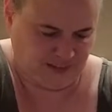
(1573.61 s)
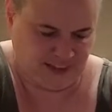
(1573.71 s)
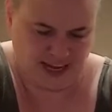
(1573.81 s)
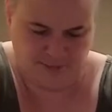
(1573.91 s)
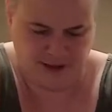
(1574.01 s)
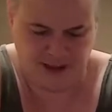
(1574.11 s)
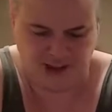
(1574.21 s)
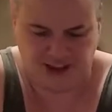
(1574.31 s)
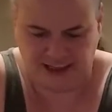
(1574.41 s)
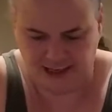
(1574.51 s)
cabbage
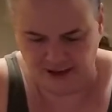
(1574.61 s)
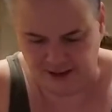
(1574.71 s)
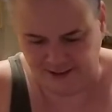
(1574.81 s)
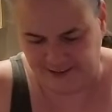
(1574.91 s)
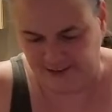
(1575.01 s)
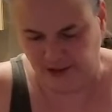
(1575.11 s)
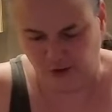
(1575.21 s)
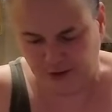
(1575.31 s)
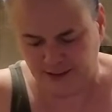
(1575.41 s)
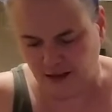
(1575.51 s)
and carrots and
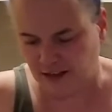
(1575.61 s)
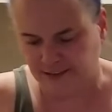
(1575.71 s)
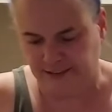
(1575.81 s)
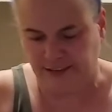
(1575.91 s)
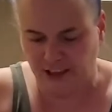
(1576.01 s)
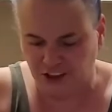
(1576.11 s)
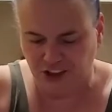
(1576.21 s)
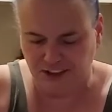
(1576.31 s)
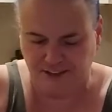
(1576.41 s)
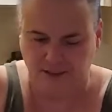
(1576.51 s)
soy sauce and
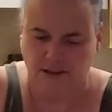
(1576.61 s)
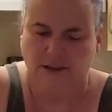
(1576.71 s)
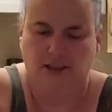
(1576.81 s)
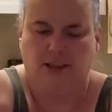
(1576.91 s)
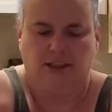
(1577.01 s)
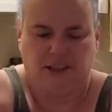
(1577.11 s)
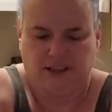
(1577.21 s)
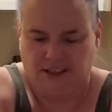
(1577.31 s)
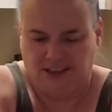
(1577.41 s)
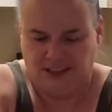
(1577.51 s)
onions.
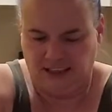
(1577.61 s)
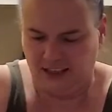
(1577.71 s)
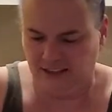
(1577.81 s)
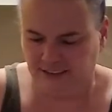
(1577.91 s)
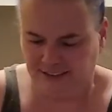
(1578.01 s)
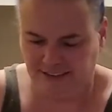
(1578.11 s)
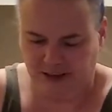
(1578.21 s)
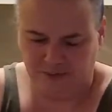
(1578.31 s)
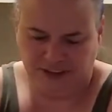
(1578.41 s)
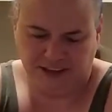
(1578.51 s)
This is
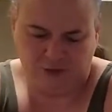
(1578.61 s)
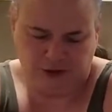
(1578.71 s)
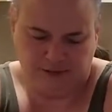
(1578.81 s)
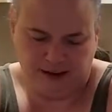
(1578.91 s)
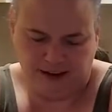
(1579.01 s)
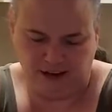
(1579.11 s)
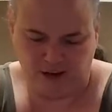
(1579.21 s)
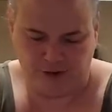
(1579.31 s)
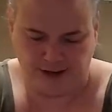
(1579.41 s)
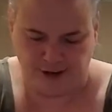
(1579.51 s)
something that we make on a
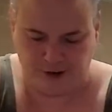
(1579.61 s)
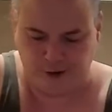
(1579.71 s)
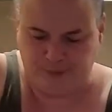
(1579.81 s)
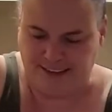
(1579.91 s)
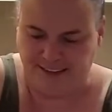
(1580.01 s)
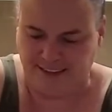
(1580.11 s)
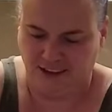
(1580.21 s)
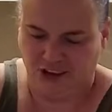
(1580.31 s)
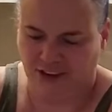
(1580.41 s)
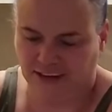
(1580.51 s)
regular
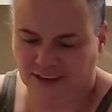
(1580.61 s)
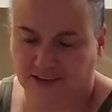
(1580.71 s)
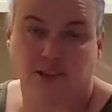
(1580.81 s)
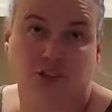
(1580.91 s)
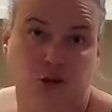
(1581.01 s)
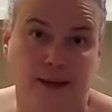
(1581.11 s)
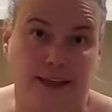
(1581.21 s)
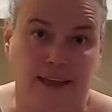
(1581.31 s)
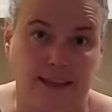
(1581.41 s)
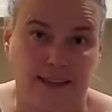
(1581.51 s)
basis just because it's quick
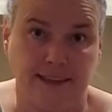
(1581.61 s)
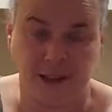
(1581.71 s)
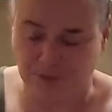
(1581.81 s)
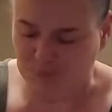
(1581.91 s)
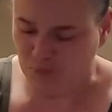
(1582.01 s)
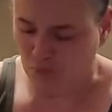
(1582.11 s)
and easy.